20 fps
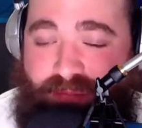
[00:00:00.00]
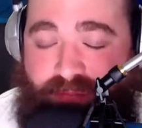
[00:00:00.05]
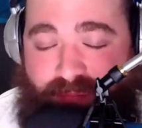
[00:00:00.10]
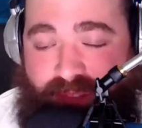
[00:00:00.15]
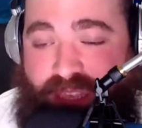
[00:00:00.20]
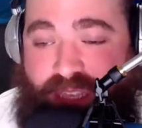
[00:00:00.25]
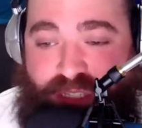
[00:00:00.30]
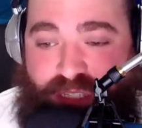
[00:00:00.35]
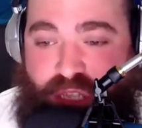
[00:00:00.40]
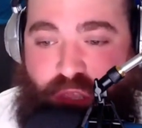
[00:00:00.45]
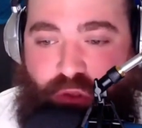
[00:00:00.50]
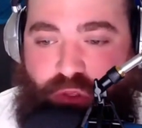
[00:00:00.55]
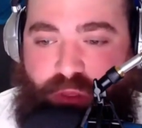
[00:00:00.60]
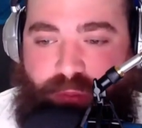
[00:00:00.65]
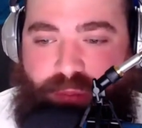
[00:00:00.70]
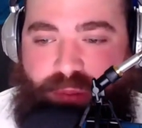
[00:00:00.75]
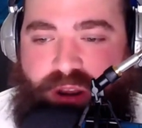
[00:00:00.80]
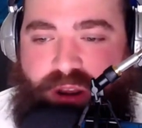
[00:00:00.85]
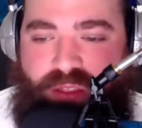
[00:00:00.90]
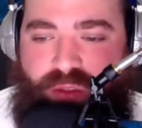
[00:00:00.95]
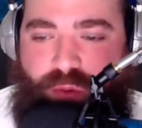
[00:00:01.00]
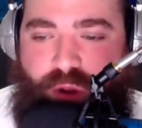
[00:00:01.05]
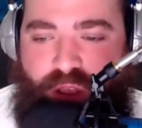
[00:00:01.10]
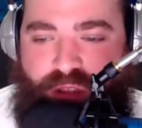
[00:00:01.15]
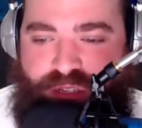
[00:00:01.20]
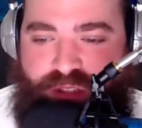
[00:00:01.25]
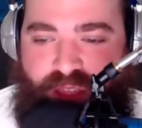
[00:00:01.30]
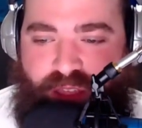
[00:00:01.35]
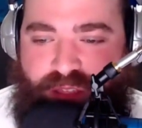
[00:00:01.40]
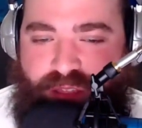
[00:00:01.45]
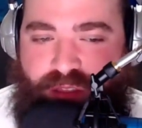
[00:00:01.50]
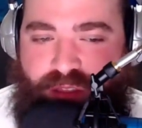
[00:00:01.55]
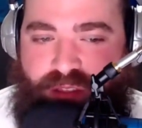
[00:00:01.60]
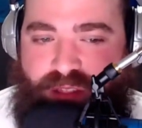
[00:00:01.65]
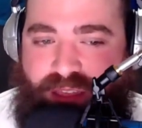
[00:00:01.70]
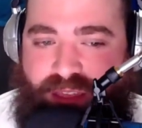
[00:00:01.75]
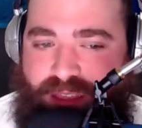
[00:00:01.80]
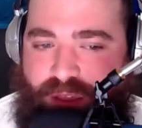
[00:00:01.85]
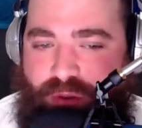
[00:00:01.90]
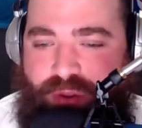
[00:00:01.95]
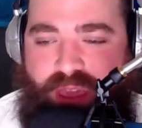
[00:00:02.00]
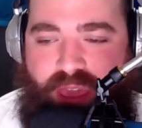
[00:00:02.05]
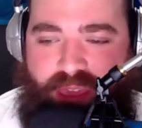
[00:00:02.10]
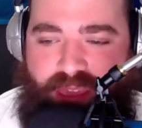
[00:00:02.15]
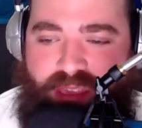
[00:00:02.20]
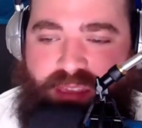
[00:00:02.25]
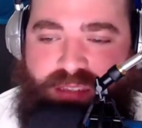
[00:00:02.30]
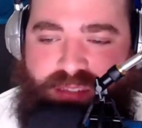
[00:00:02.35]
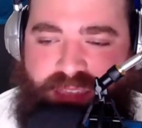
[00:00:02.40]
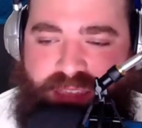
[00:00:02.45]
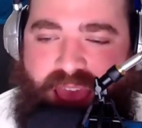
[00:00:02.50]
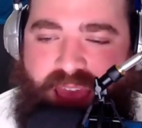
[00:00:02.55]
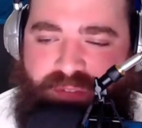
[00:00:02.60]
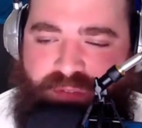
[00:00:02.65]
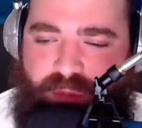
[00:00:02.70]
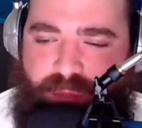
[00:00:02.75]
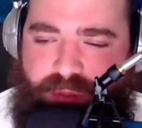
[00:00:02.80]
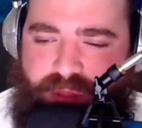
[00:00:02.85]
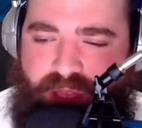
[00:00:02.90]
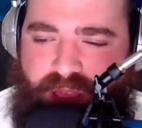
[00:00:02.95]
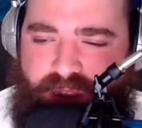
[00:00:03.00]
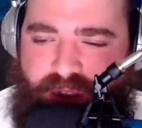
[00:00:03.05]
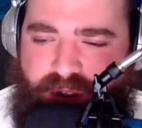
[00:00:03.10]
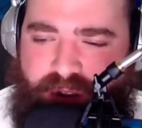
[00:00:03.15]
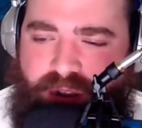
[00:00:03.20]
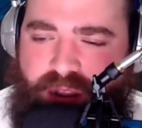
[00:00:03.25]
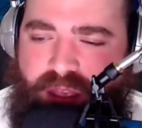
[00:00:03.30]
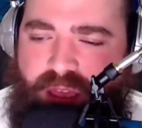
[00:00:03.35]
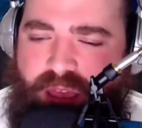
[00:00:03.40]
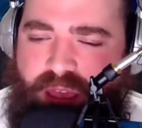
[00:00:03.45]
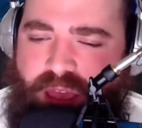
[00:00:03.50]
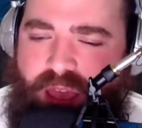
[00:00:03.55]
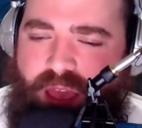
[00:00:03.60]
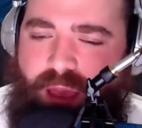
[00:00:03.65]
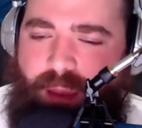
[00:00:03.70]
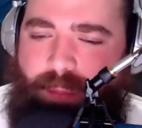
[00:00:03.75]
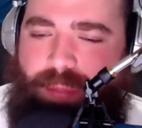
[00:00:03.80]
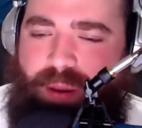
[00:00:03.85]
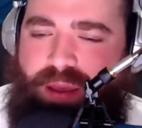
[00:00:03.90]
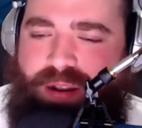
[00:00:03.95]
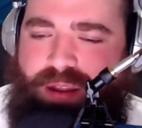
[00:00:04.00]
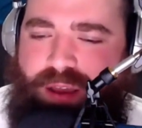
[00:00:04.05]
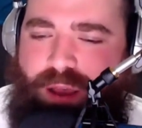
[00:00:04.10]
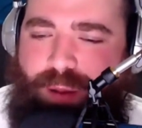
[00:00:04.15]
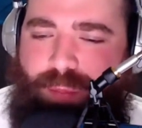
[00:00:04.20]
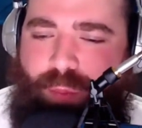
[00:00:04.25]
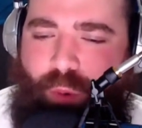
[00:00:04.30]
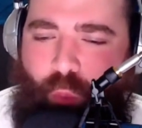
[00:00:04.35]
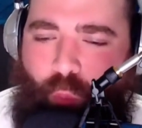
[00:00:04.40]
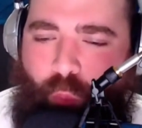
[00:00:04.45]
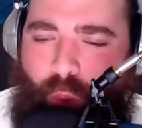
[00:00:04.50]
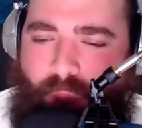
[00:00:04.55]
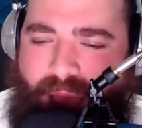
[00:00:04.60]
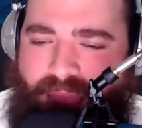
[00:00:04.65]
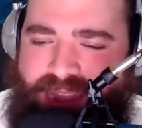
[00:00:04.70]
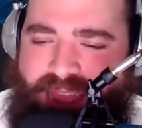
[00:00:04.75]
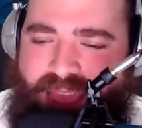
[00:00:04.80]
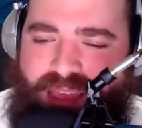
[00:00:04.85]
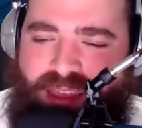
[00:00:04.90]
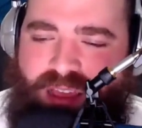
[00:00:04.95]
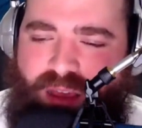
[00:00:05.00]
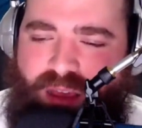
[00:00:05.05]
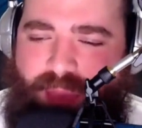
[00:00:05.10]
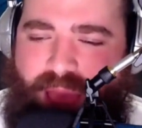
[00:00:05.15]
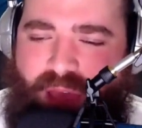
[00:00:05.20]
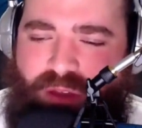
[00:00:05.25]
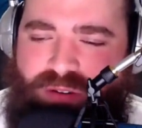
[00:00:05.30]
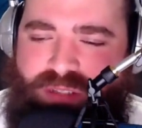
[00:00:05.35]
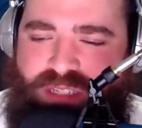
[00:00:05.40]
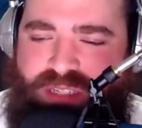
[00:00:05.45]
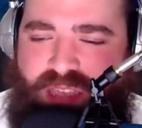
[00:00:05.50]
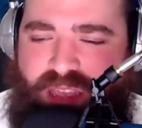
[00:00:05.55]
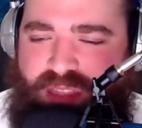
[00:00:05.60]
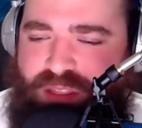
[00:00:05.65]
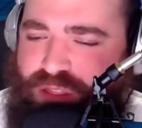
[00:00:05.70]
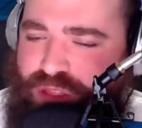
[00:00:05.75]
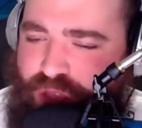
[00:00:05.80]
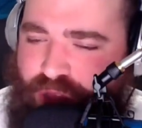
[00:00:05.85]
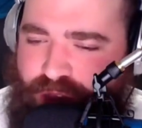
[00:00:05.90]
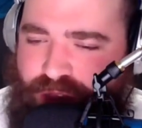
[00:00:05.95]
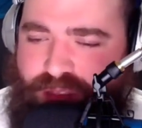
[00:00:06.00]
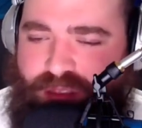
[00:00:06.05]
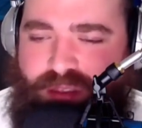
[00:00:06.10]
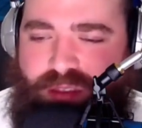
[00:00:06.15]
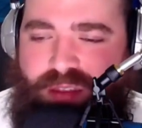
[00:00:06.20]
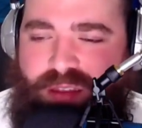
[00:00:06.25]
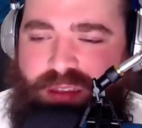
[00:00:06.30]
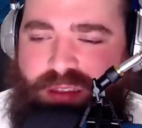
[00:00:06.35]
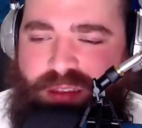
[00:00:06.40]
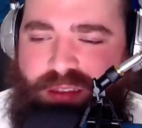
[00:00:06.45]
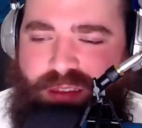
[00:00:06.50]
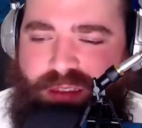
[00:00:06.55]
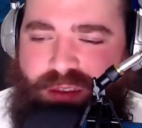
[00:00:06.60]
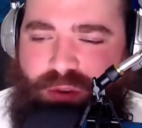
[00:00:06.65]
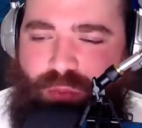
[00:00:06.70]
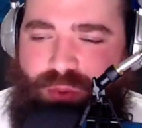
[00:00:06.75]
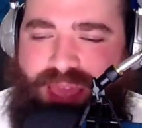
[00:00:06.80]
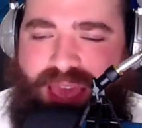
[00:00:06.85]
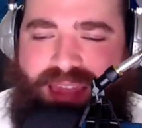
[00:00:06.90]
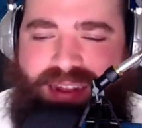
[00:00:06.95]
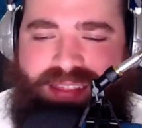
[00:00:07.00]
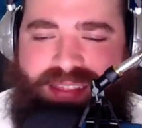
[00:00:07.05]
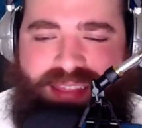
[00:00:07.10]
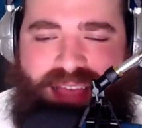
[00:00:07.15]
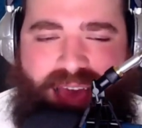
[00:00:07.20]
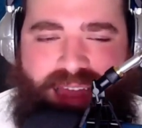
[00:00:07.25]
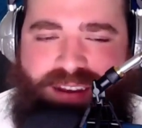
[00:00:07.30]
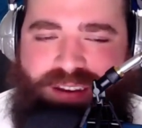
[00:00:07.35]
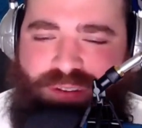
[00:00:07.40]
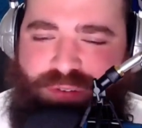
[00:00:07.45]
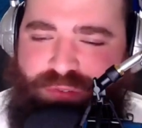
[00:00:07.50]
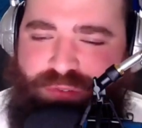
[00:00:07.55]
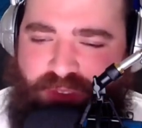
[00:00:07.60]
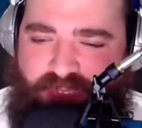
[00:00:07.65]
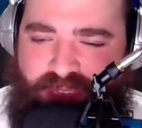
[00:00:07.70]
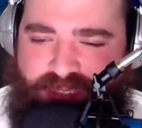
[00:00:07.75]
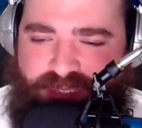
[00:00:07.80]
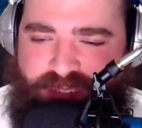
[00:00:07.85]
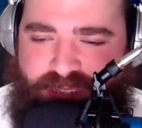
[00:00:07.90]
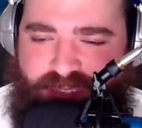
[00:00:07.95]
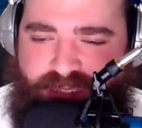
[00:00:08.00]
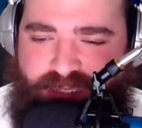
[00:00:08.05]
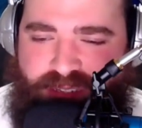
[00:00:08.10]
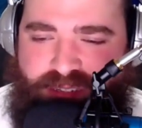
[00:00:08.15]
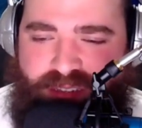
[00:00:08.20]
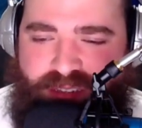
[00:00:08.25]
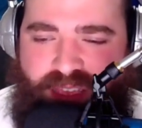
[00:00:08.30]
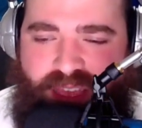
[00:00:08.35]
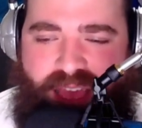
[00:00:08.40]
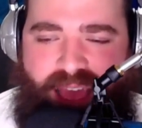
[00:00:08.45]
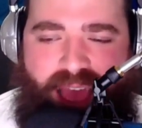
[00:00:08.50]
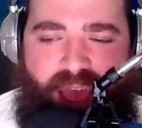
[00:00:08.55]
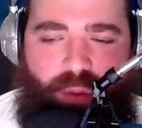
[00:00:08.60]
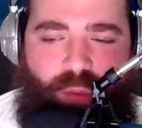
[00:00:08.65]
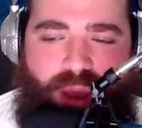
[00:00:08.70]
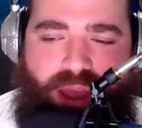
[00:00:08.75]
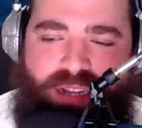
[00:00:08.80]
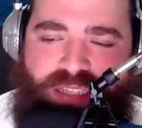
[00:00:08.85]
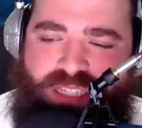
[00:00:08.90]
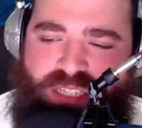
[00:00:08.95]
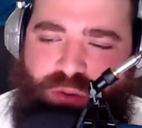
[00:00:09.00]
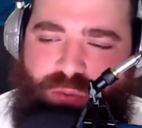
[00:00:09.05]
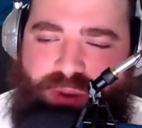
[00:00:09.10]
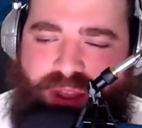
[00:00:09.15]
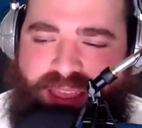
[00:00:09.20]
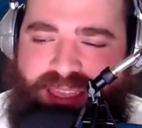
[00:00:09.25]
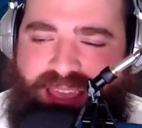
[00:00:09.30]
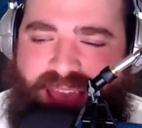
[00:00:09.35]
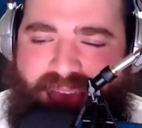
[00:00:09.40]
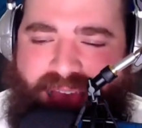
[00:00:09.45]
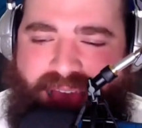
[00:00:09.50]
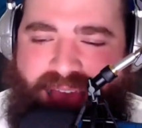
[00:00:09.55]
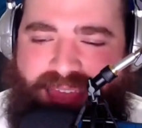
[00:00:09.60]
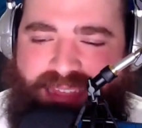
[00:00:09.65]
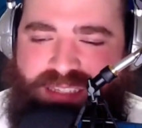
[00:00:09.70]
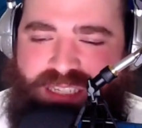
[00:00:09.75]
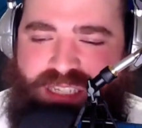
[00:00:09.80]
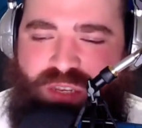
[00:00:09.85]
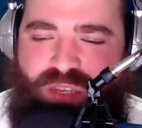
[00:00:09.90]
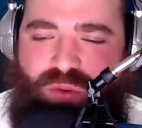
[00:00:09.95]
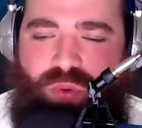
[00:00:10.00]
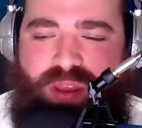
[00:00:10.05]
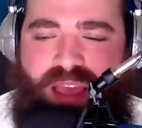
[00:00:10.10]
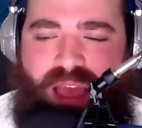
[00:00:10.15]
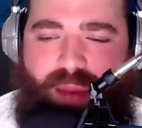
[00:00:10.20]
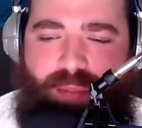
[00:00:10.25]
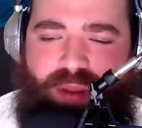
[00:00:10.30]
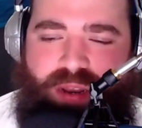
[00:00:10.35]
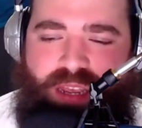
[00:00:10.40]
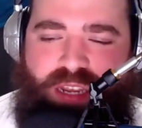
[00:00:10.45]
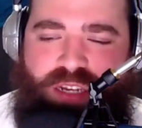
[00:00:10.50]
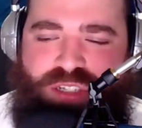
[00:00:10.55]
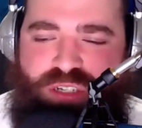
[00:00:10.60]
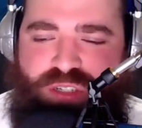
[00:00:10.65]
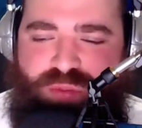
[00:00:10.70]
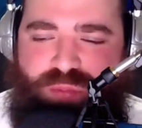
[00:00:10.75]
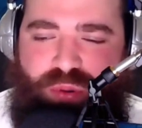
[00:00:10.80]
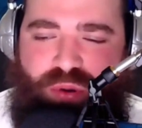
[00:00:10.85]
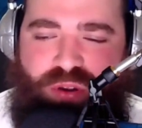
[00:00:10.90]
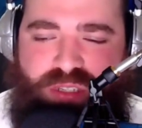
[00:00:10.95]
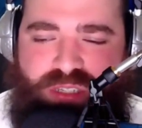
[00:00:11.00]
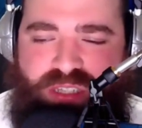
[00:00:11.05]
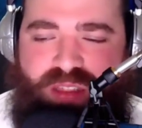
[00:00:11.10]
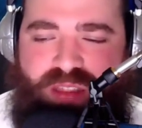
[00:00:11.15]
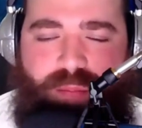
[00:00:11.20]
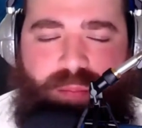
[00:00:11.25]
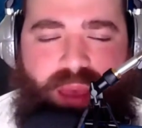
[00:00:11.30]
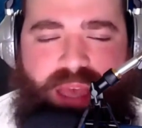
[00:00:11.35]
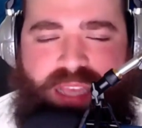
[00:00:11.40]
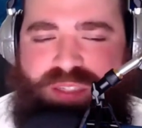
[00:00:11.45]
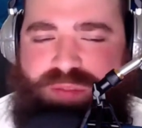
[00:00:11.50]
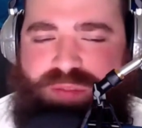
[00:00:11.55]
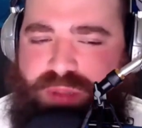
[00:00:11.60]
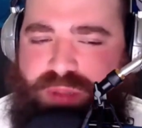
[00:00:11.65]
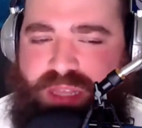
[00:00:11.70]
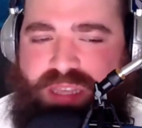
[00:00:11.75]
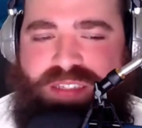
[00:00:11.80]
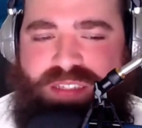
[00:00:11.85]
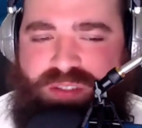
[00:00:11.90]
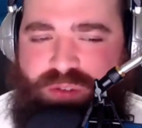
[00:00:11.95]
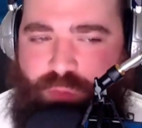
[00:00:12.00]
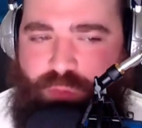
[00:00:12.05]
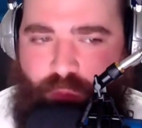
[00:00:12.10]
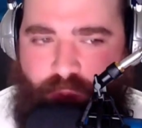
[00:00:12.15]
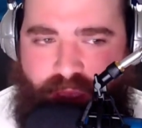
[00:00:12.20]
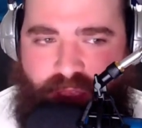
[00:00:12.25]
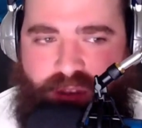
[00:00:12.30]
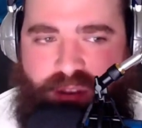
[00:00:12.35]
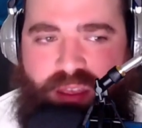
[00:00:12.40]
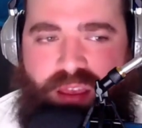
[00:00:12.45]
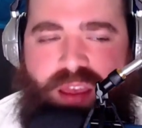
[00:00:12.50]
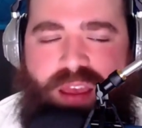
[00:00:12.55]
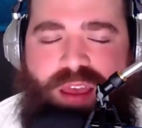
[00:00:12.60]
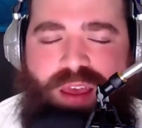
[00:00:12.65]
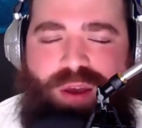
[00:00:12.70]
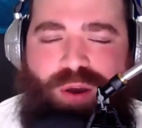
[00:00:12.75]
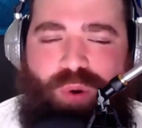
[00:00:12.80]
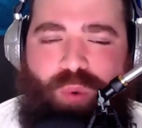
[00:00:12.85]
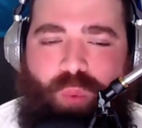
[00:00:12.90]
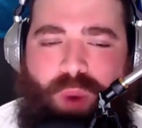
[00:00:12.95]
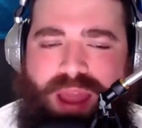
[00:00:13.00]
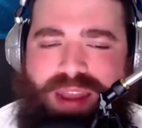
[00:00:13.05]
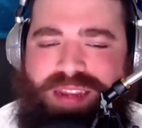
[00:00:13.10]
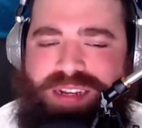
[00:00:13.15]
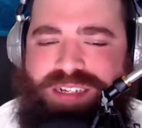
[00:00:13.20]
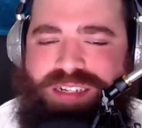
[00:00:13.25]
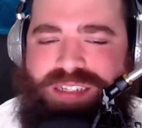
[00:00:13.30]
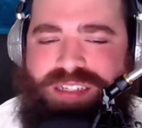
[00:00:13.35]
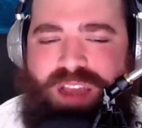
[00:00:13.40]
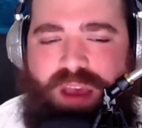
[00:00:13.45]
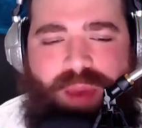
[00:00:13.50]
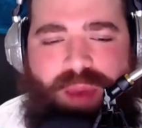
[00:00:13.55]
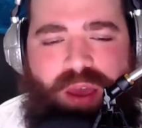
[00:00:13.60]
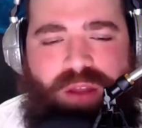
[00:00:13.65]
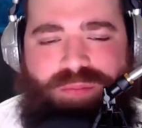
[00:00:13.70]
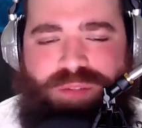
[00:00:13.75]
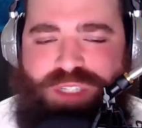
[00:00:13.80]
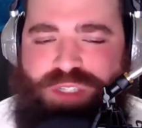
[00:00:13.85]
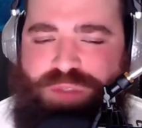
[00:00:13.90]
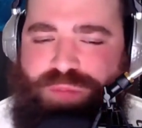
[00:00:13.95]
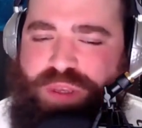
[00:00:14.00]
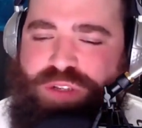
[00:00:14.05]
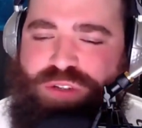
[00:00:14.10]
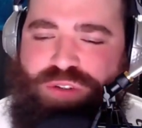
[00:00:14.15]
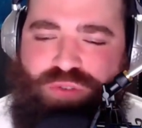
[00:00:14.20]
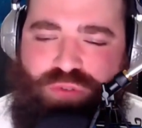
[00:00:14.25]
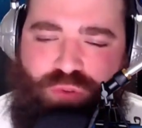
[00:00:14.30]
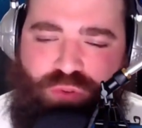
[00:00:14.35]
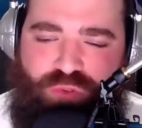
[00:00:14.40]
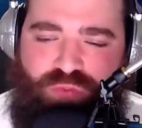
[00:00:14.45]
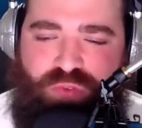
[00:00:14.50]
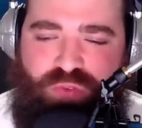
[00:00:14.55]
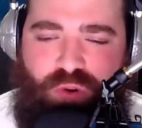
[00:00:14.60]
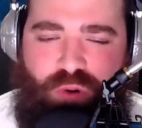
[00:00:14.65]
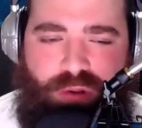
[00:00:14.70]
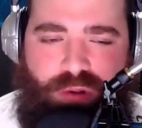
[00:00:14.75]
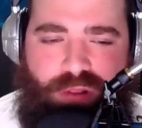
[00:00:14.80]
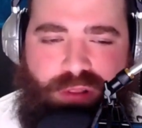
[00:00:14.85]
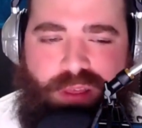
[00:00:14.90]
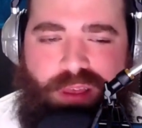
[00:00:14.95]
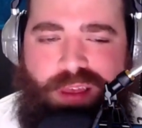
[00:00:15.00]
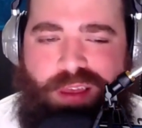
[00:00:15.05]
he's the only player on the roster that looked like, okay, he's half a player. But, why not come out and say, "Look, we got a lot of new faces. I wanna see what I got and see what combinations put us in the best place to win." Why not just come out and just be truthful